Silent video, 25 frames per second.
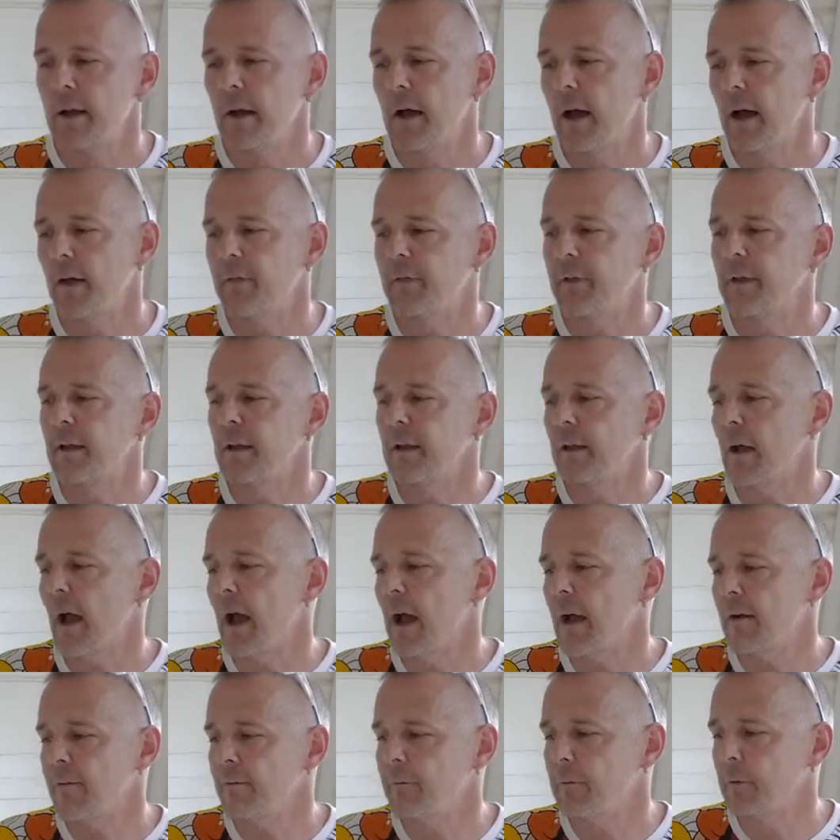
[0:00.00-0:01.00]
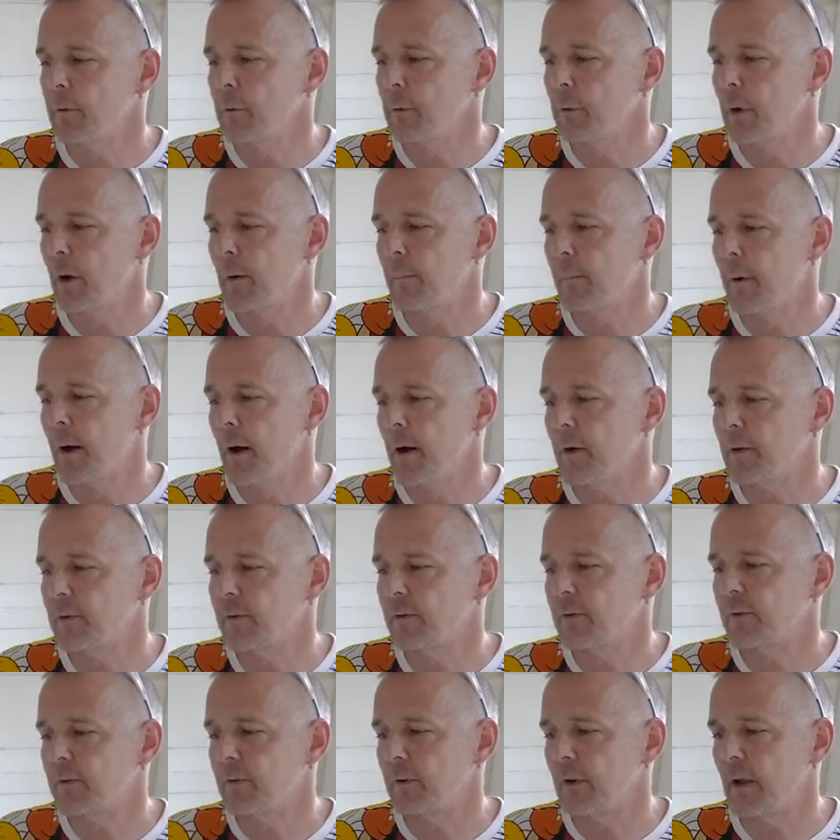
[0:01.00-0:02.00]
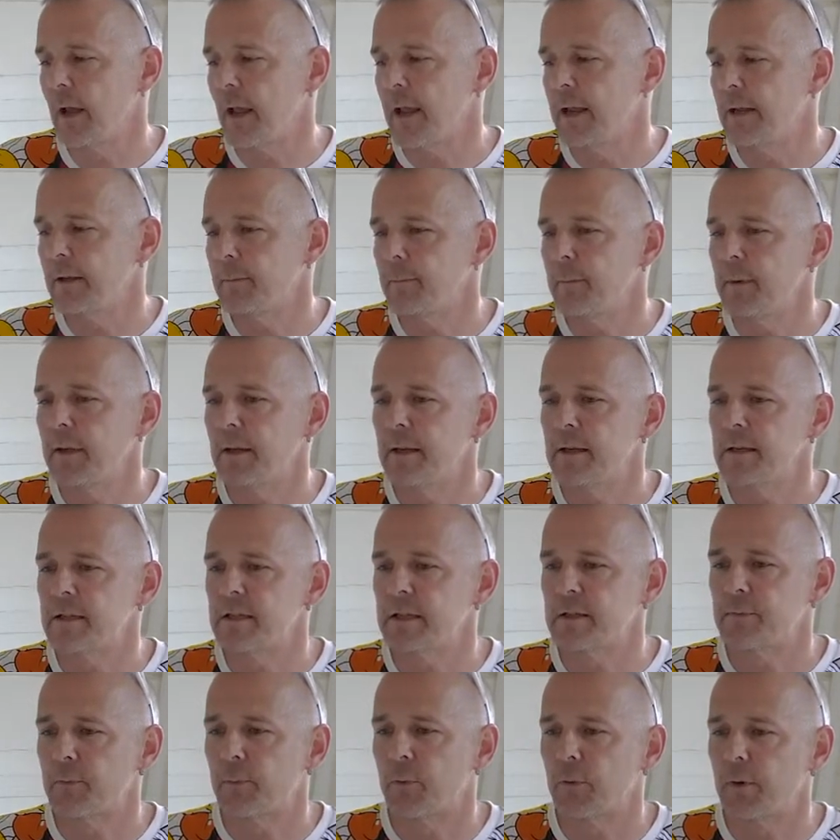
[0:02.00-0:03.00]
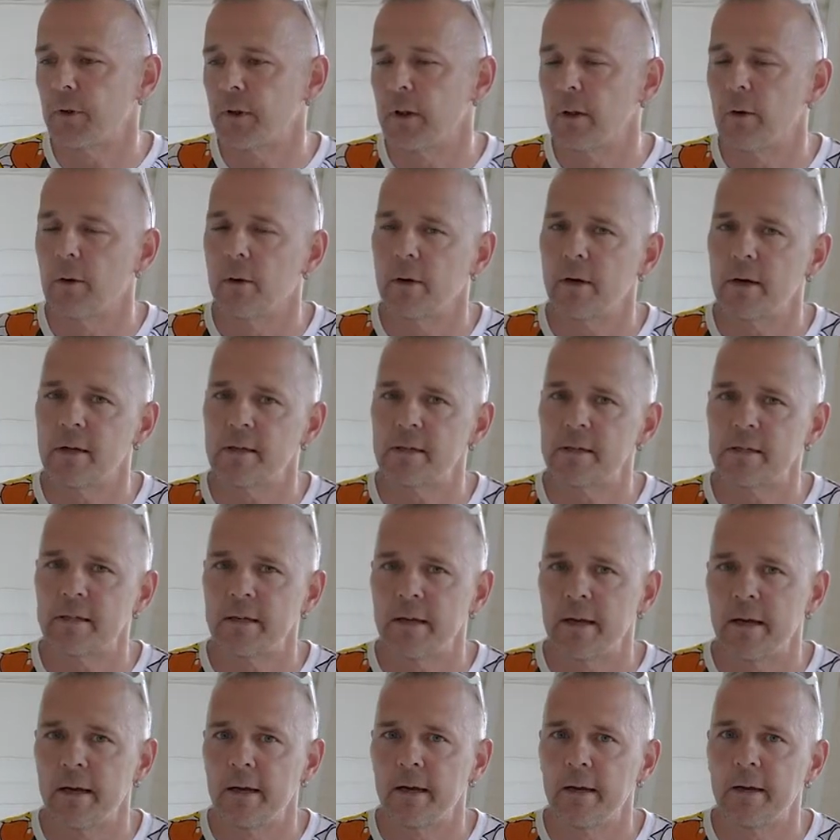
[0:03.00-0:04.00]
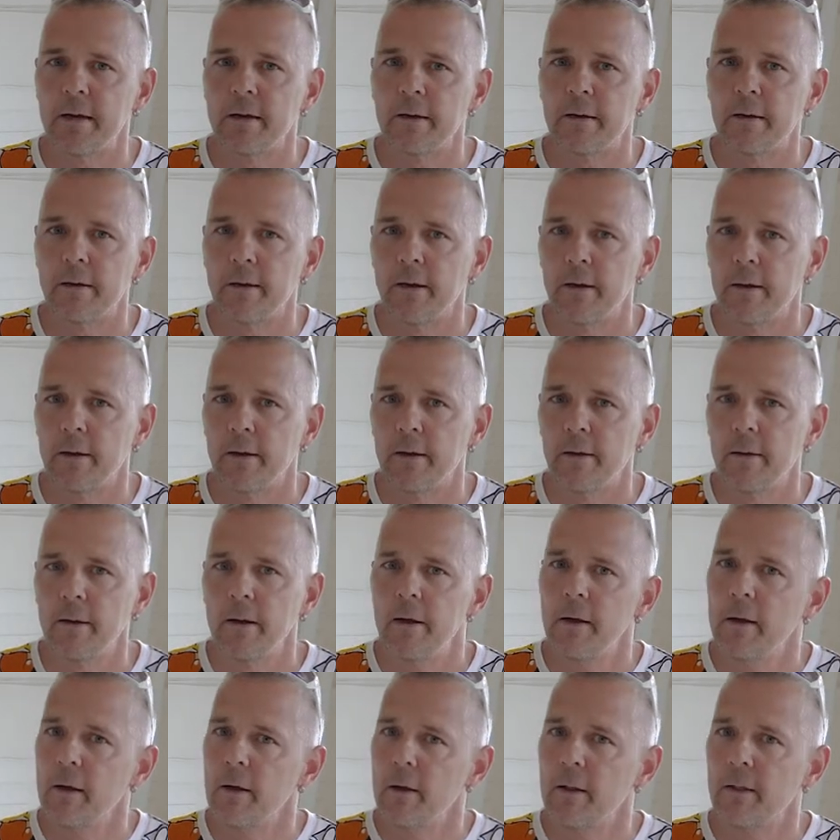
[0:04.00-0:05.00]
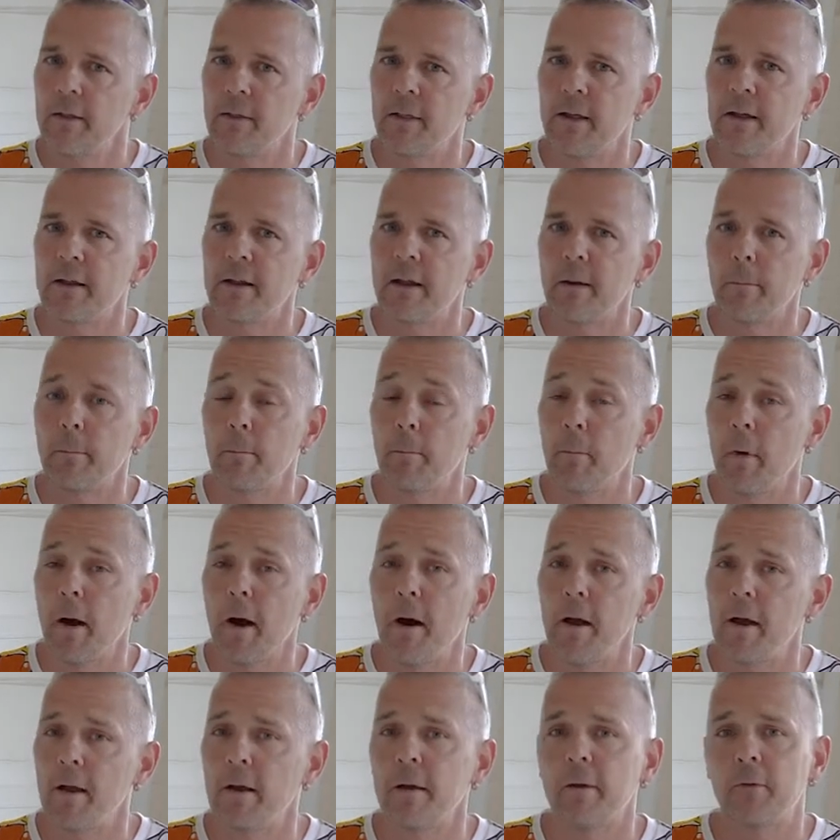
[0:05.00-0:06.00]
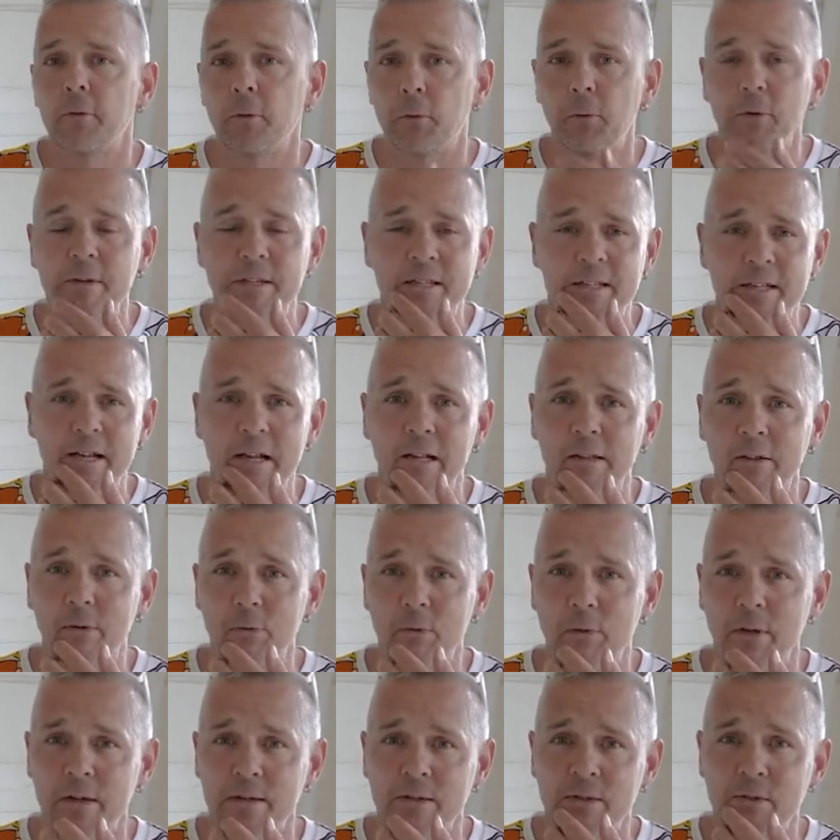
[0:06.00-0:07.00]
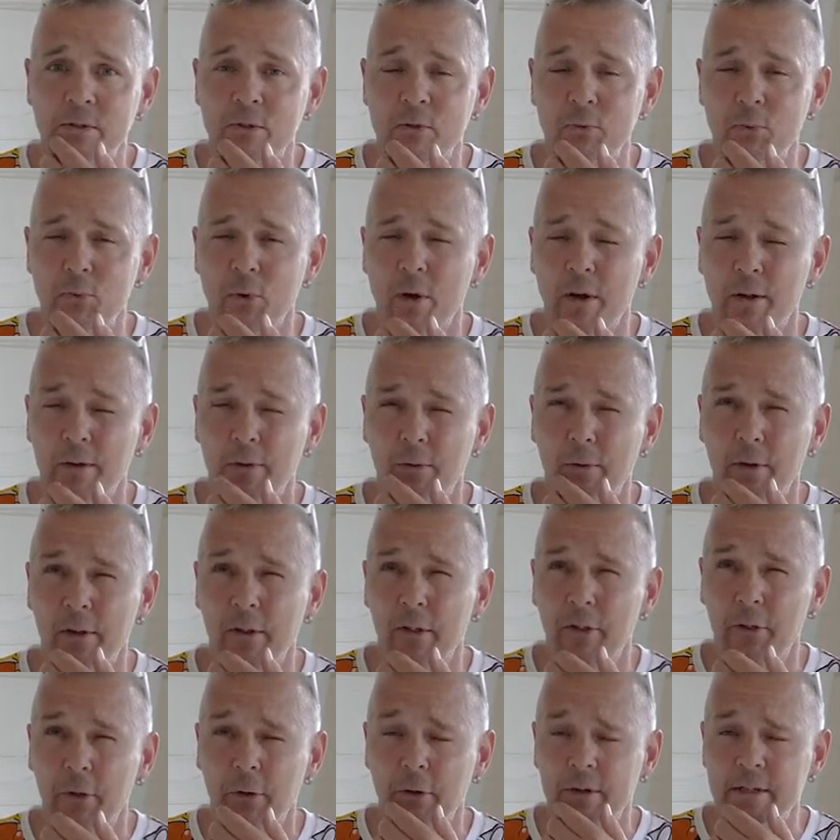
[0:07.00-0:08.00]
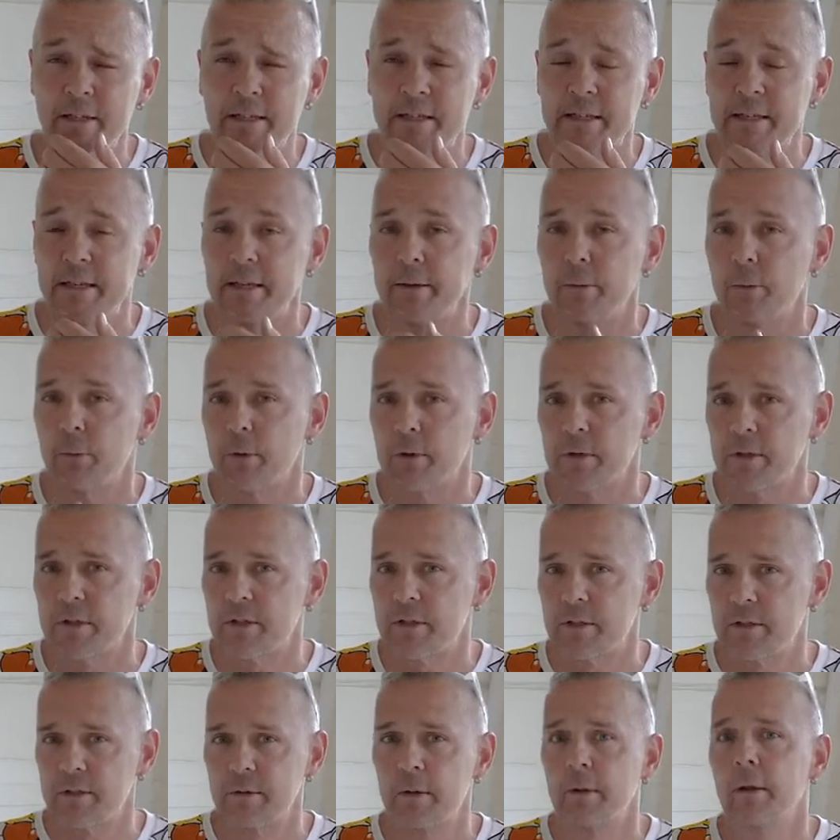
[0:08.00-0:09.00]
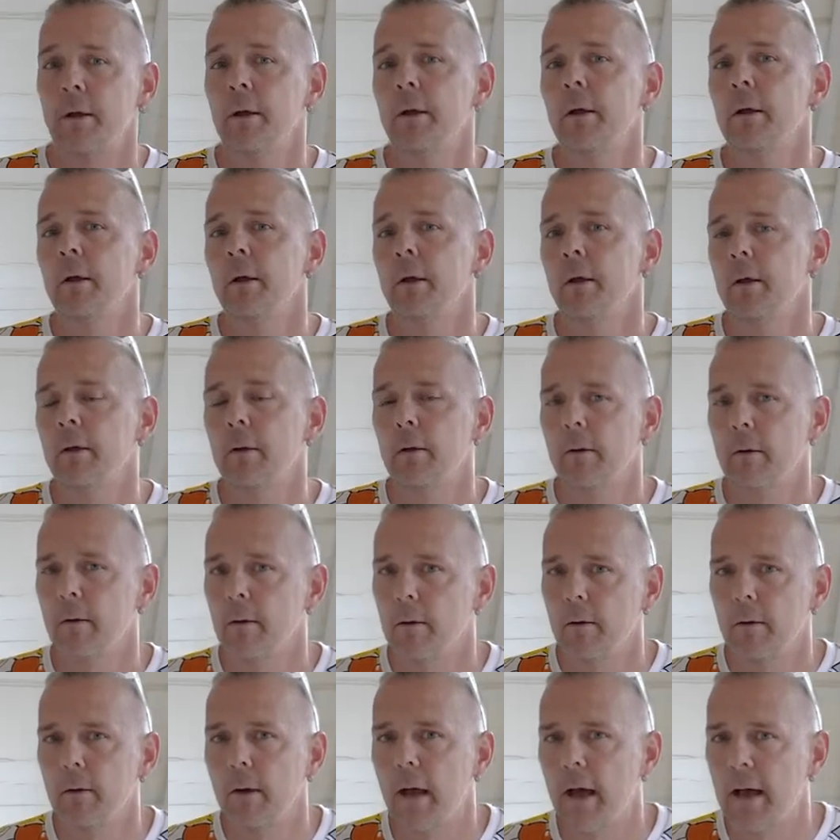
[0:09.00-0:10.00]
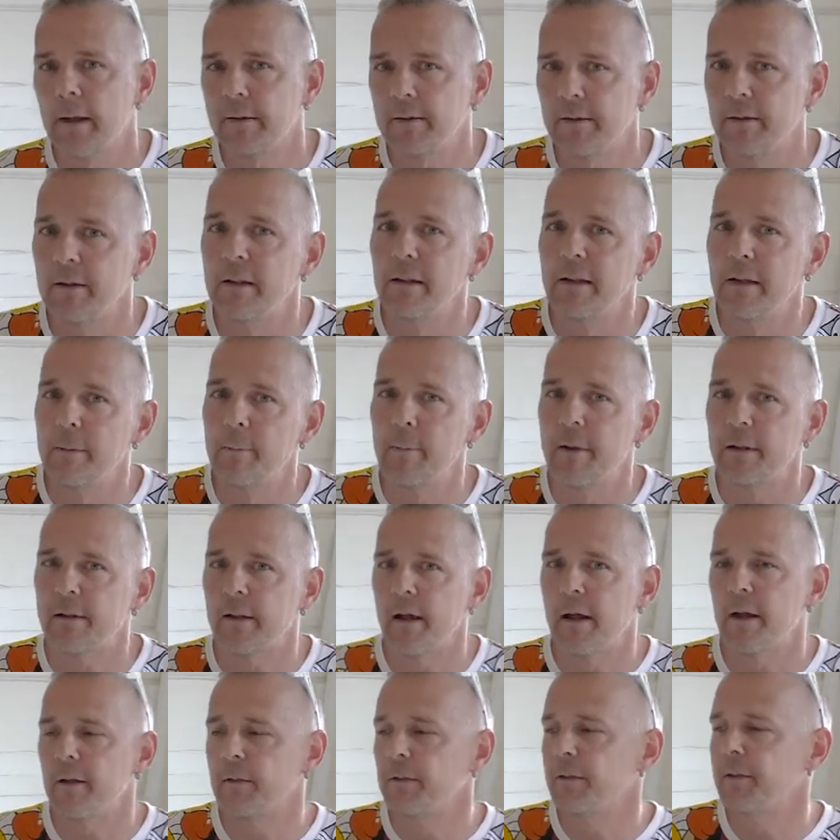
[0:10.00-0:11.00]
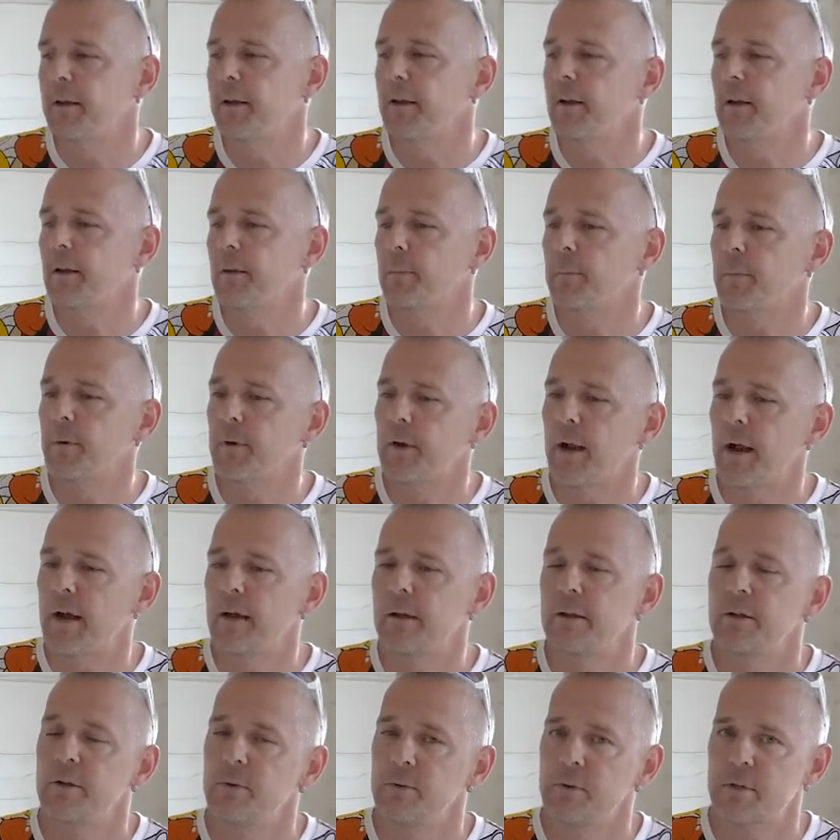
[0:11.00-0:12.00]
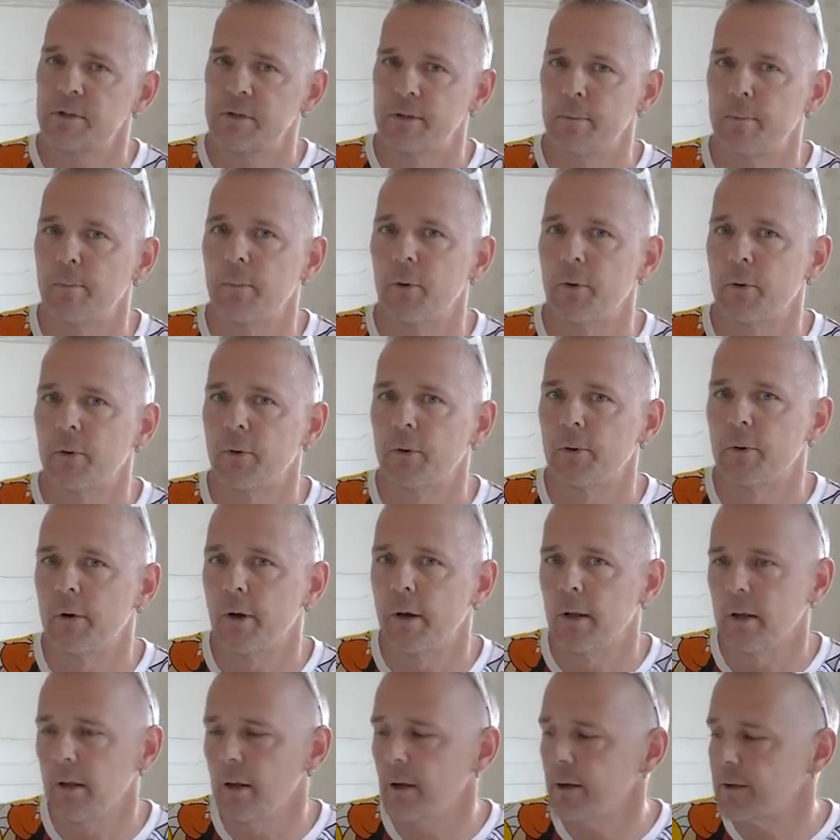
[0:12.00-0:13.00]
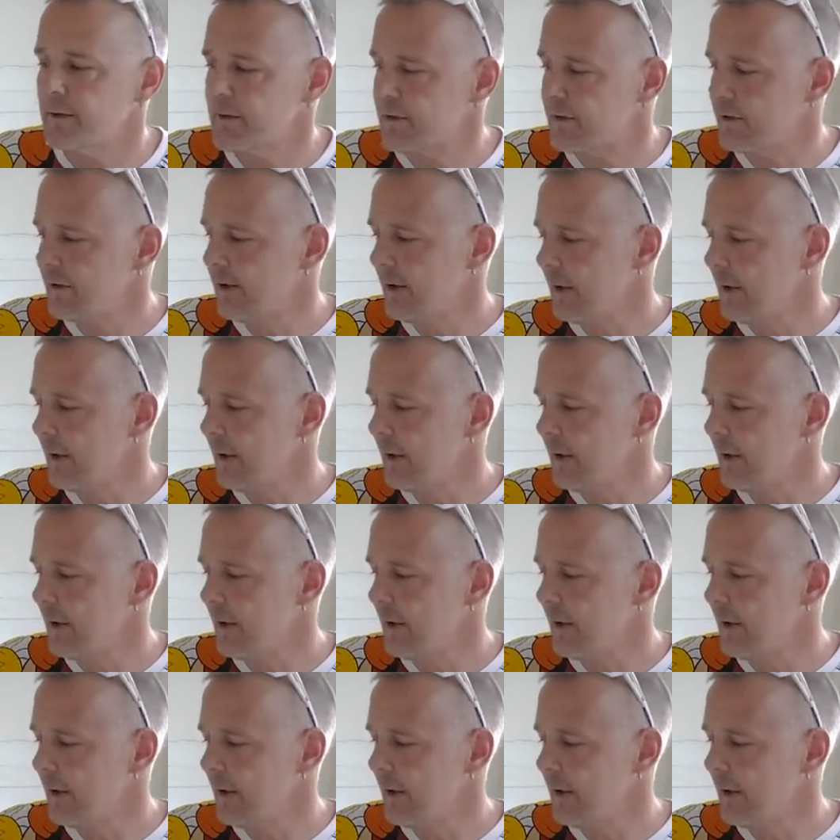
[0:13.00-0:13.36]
I think I flew about 8 minutes for the longest, and then my 3 cell 2200 30C was at the limit, I think, but I used the motor a lot.